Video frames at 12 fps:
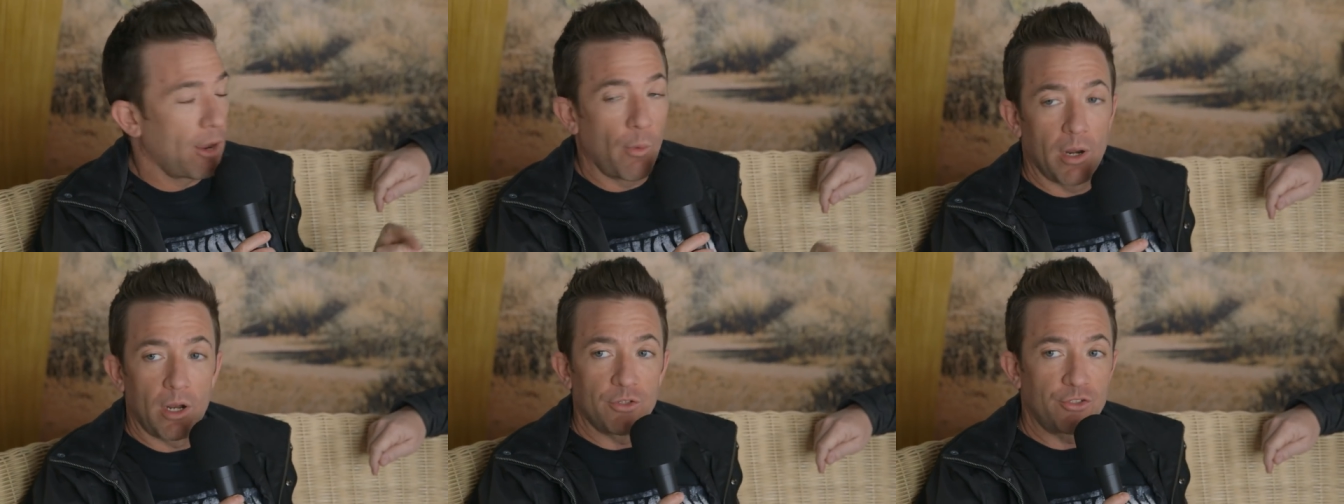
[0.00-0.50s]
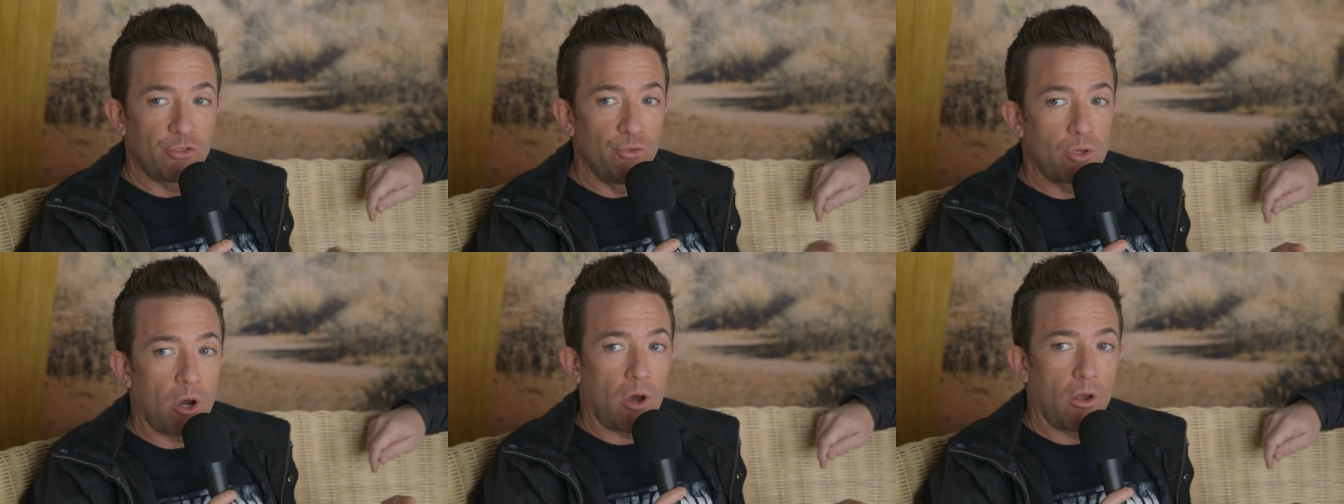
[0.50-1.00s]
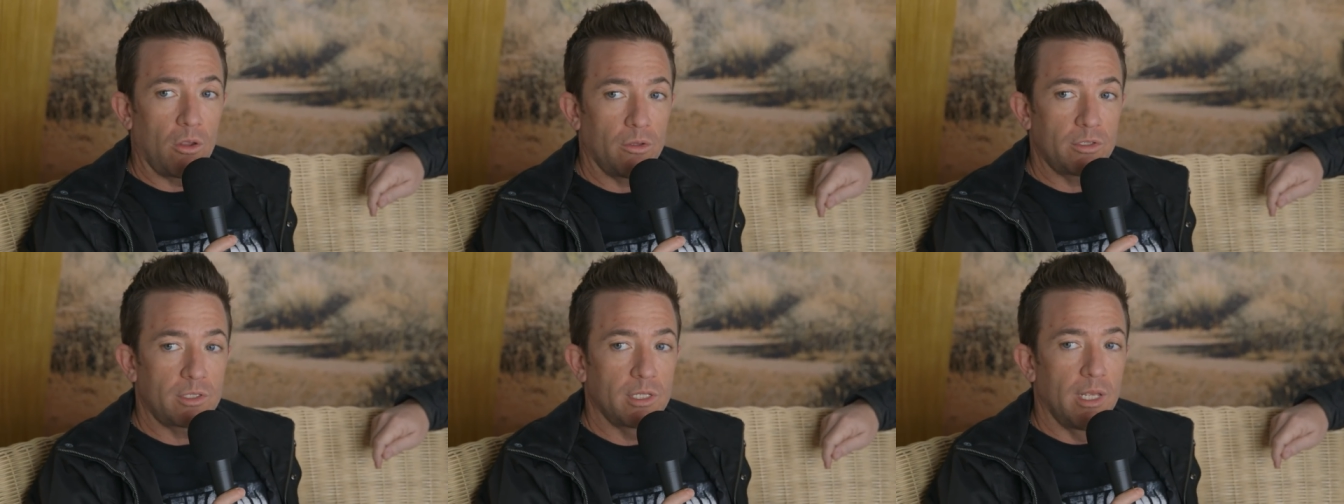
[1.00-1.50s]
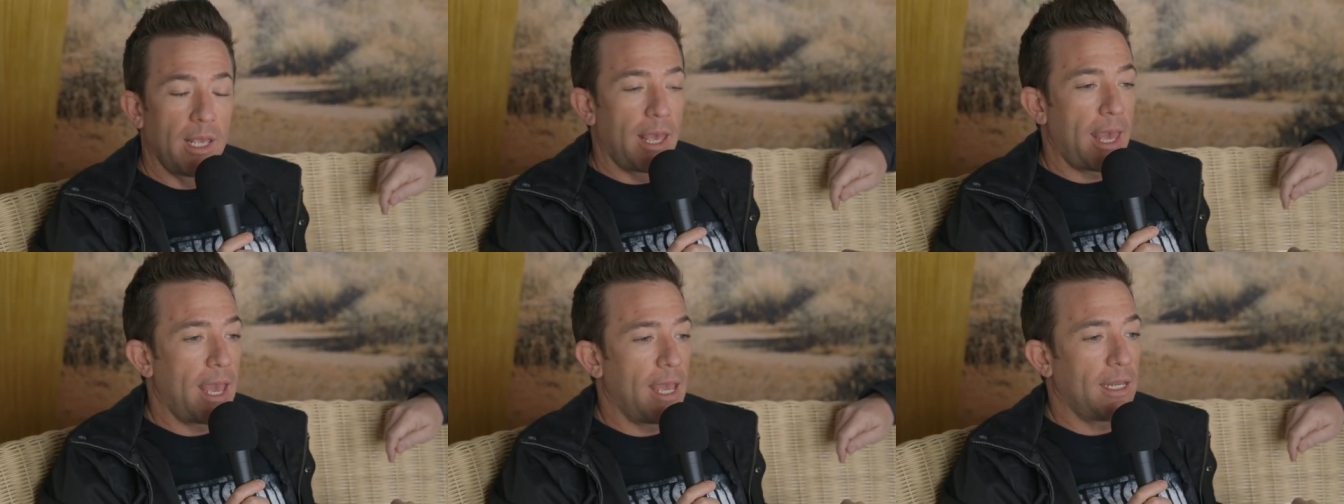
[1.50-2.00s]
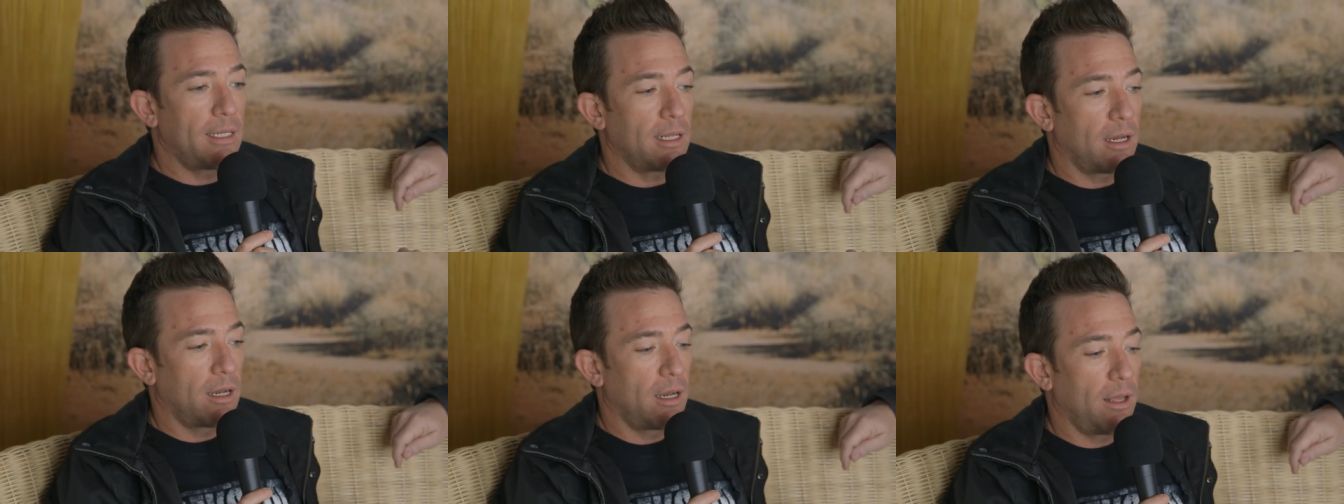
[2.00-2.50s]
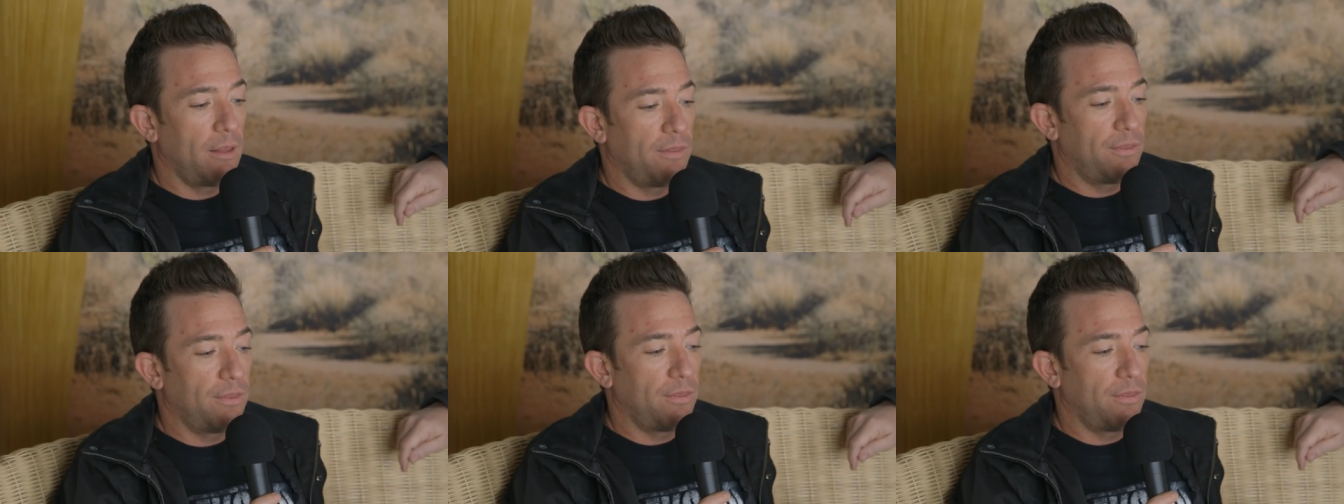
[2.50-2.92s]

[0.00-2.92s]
I went on two calls, and uh,